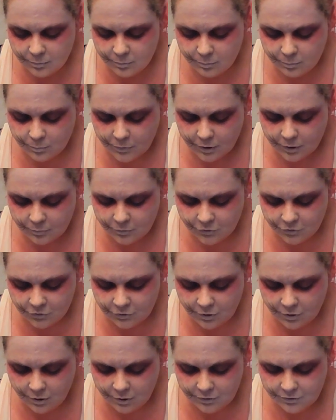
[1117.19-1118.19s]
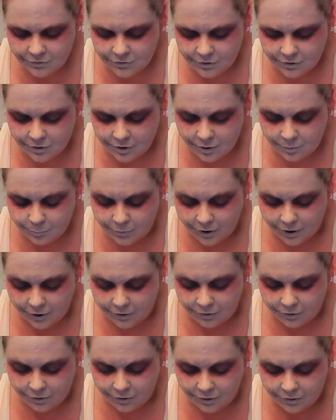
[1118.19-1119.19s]
my songs to come back
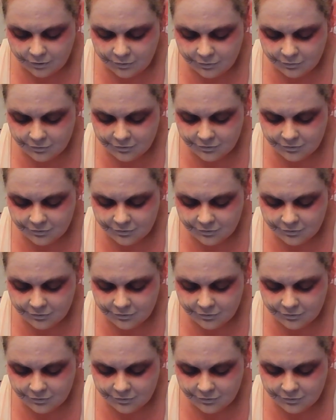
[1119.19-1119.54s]
on,